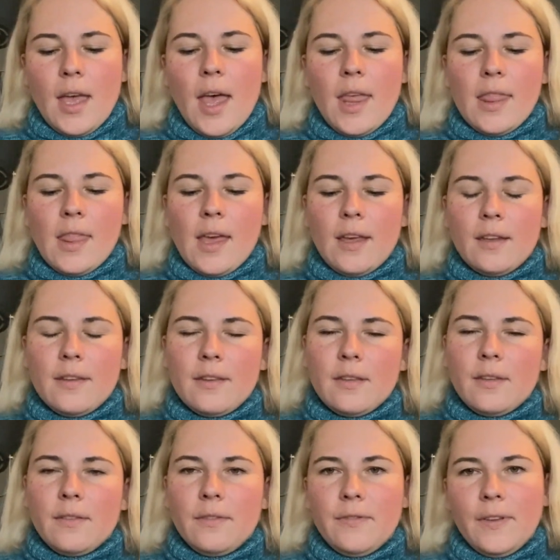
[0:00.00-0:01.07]
and then
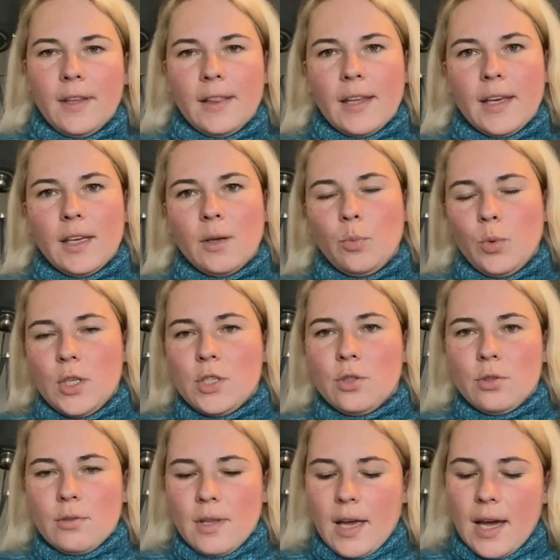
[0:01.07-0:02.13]
feel like which
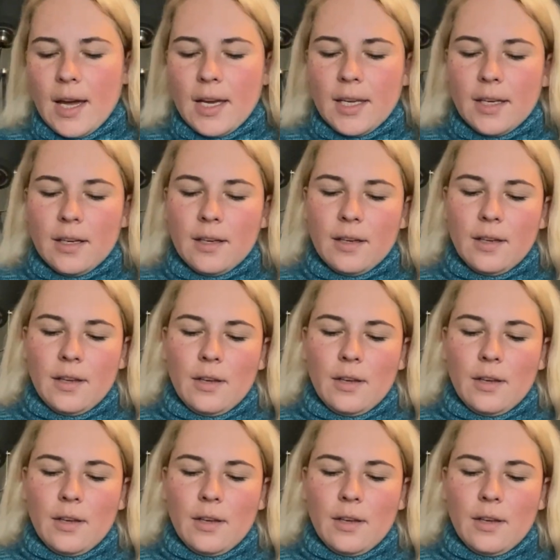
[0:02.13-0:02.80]
you like